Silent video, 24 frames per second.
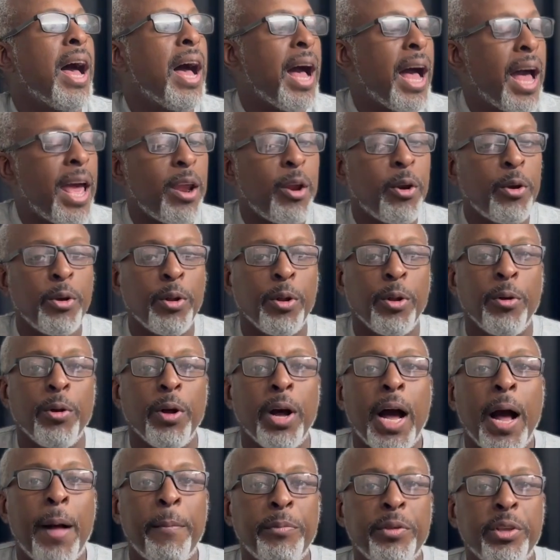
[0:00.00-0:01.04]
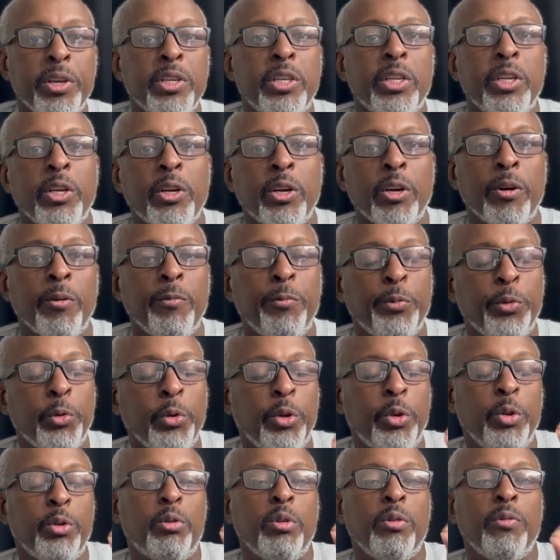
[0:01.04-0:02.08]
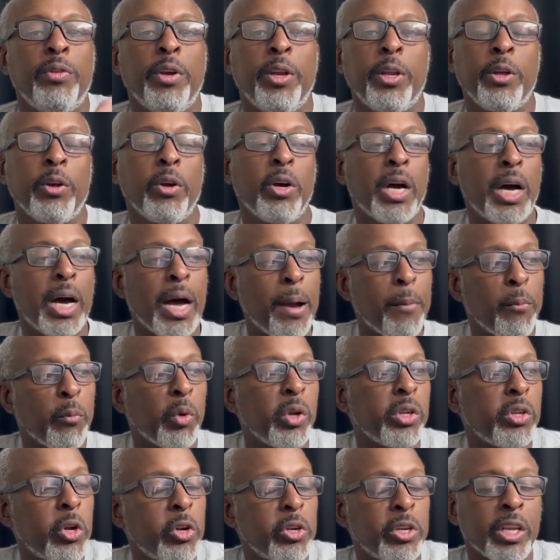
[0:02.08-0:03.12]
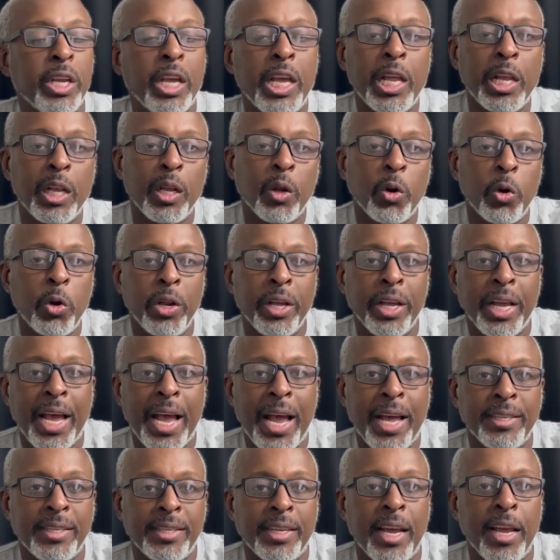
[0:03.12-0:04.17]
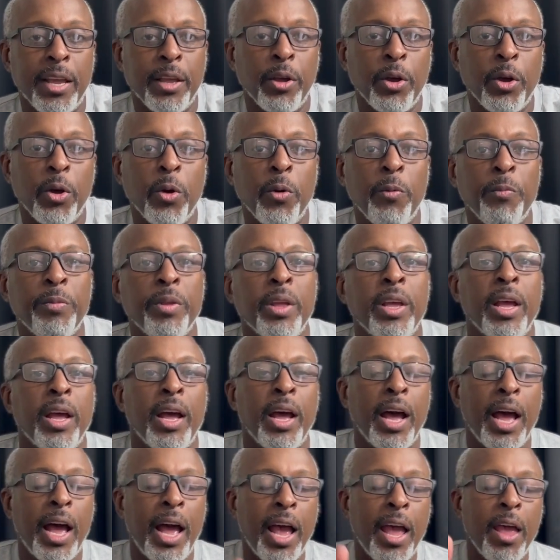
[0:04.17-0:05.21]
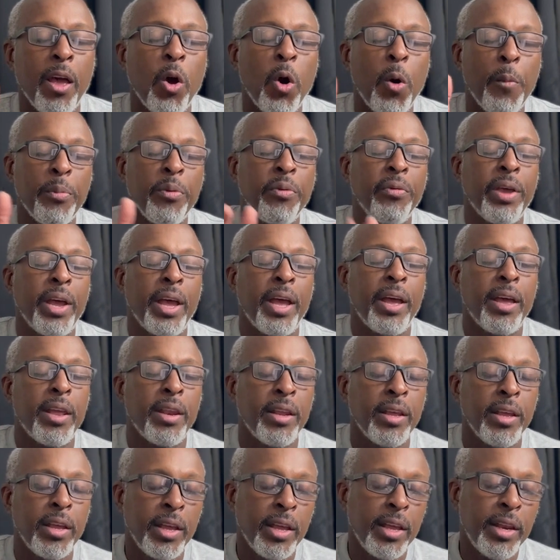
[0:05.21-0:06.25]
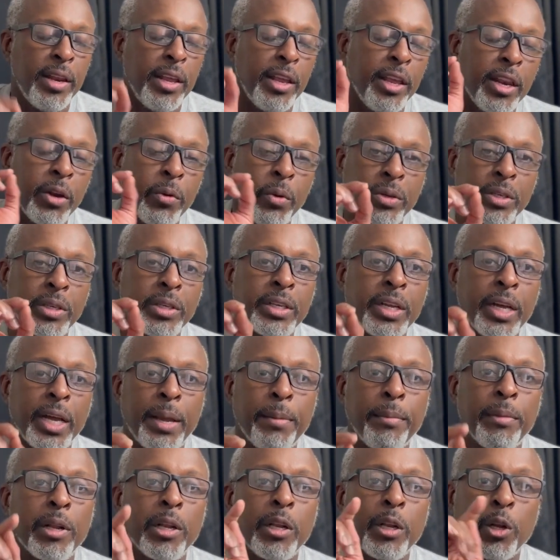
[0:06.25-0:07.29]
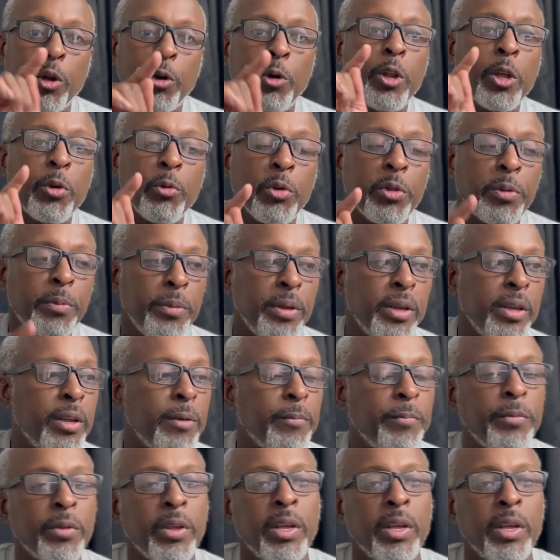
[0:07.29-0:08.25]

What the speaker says: I don't know. I'm just here doing a YouTube video. I'm researching and learning as I go. I hope you had an interesting time learning with me.